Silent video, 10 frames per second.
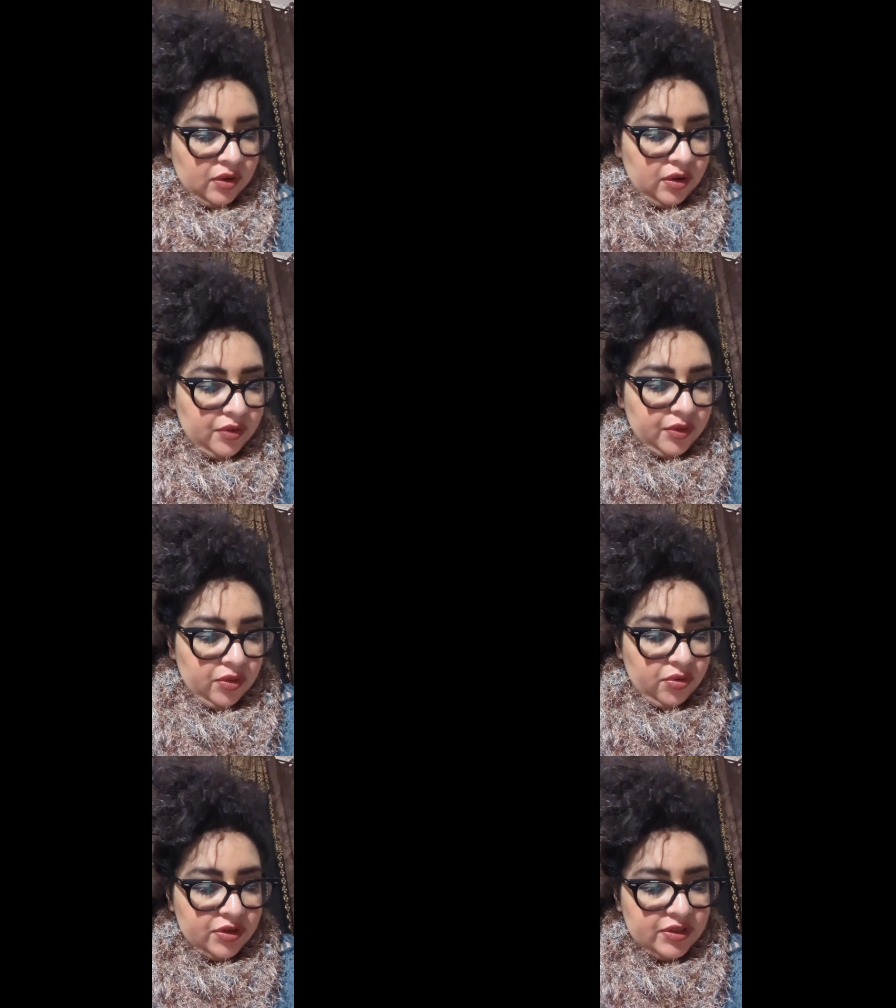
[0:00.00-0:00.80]
On the
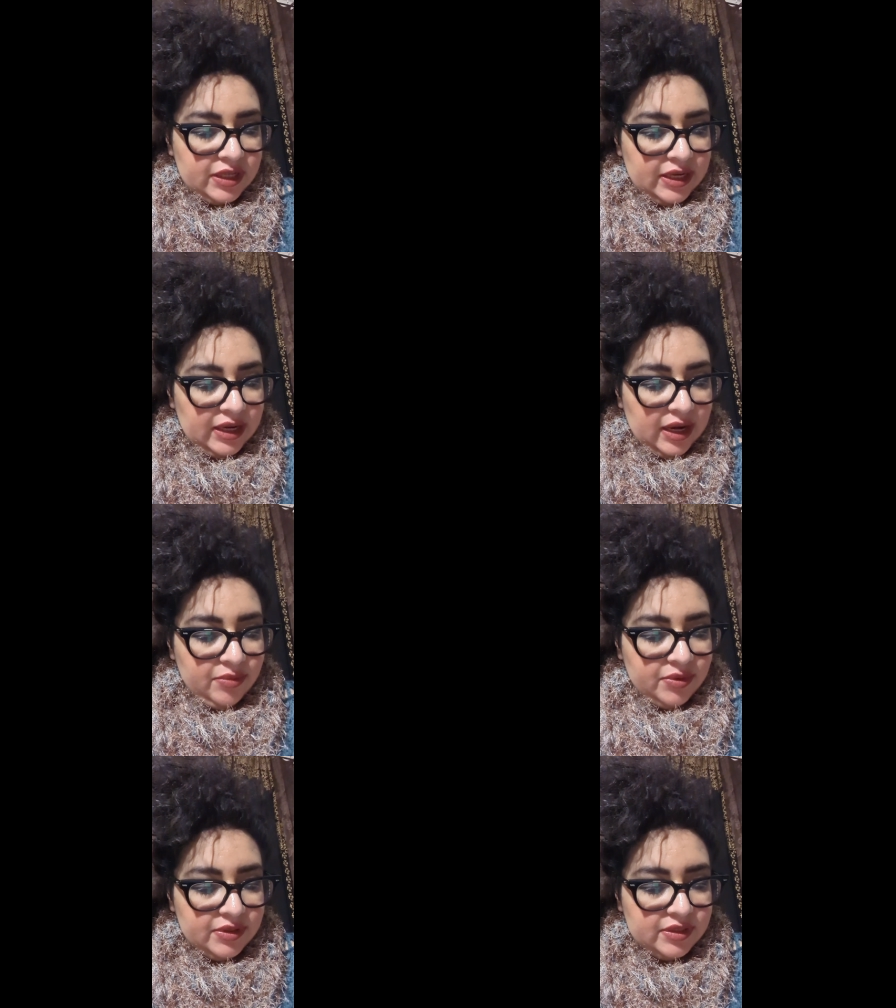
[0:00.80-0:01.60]
Lord's day, I
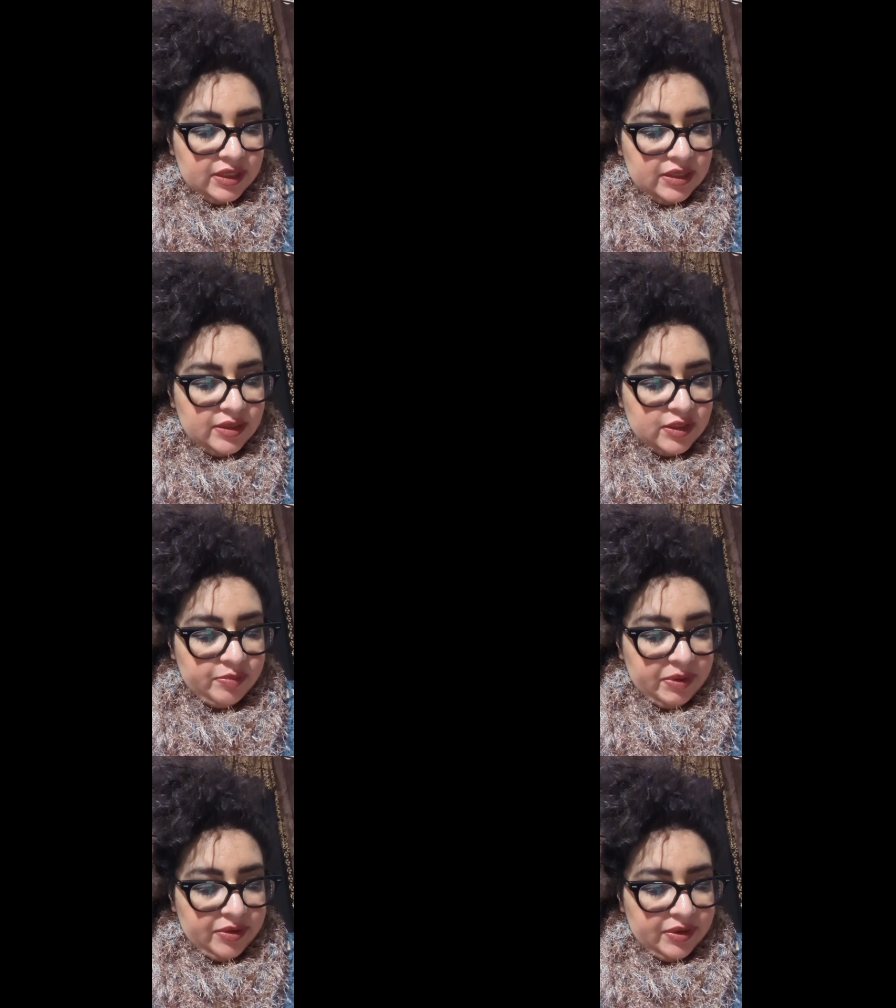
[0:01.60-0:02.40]
was in the
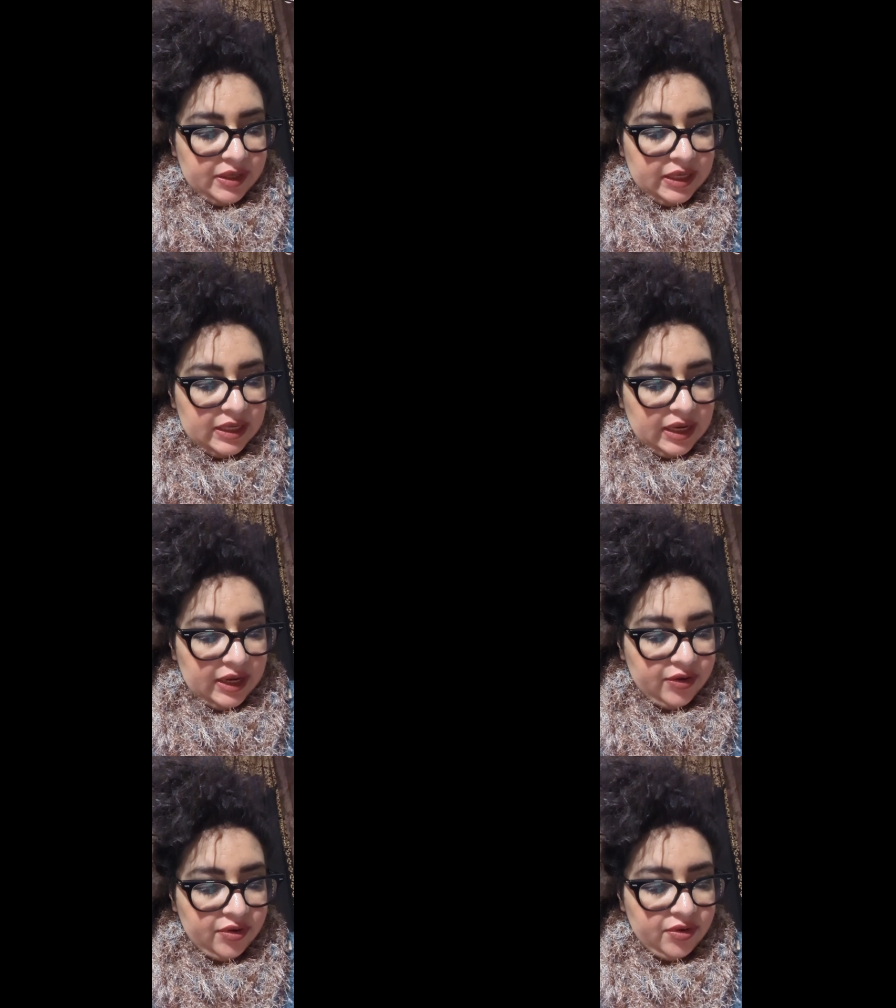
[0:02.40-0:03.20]
Spirit, and
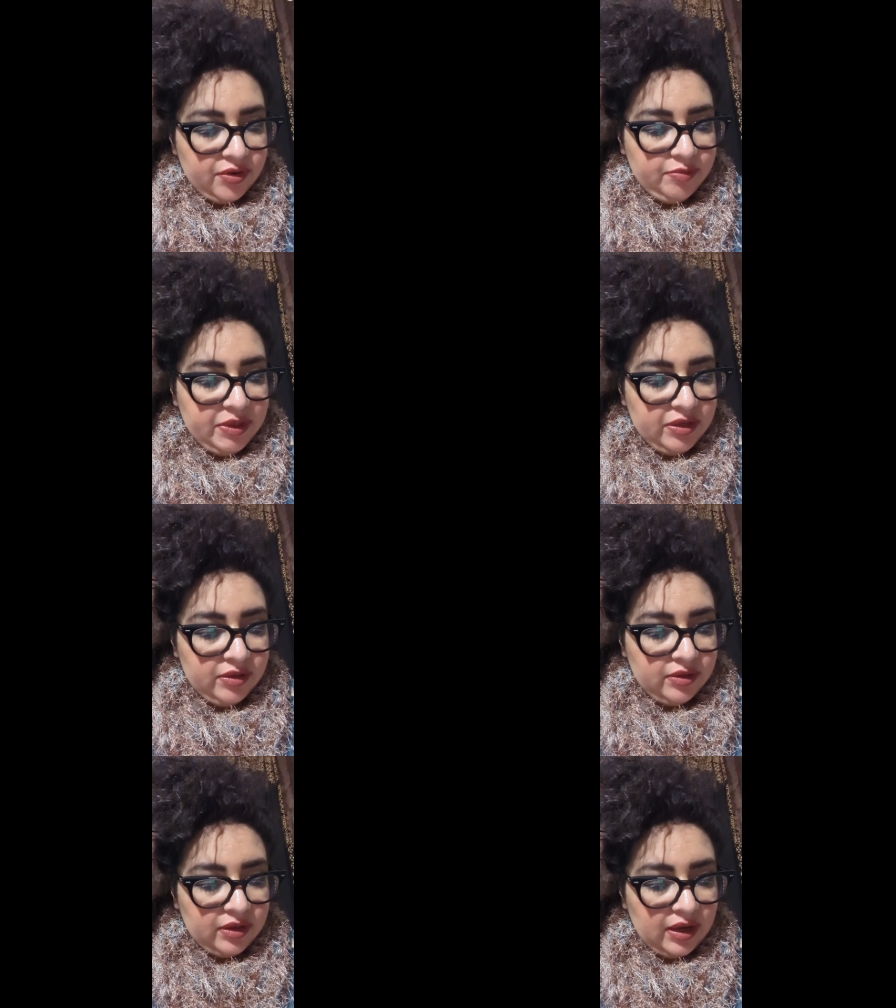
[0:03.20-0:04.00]
I heard
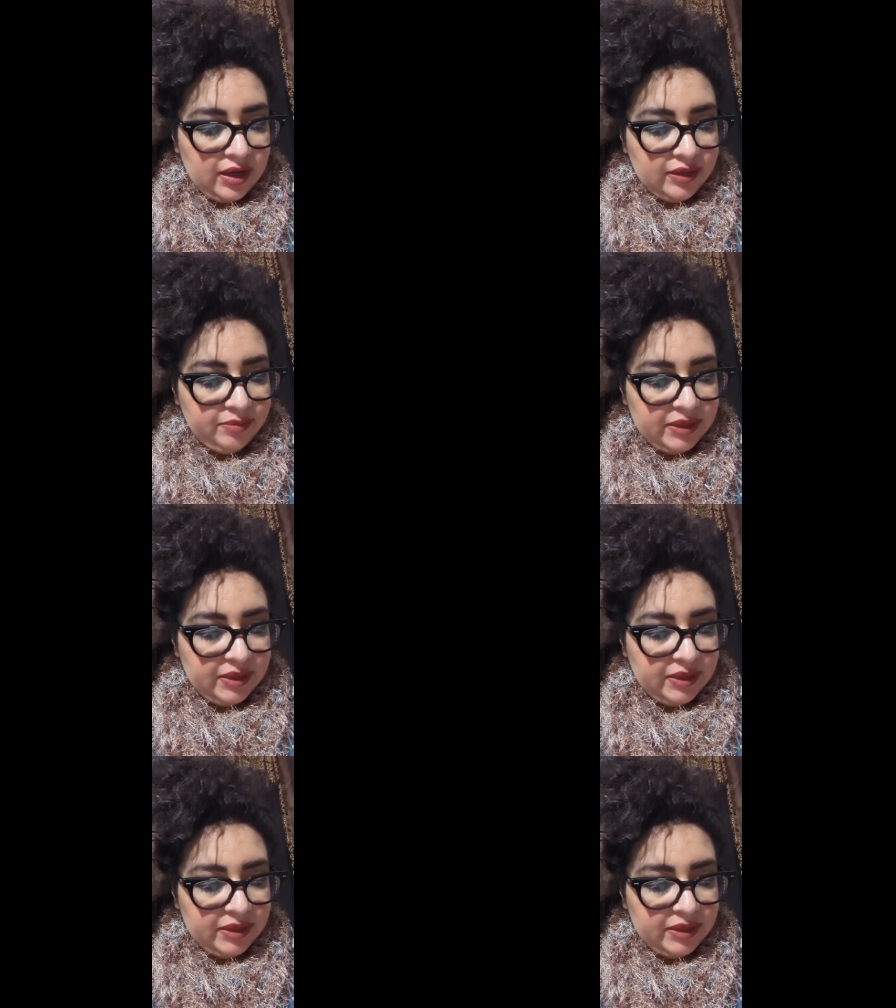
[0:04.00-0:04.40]
behind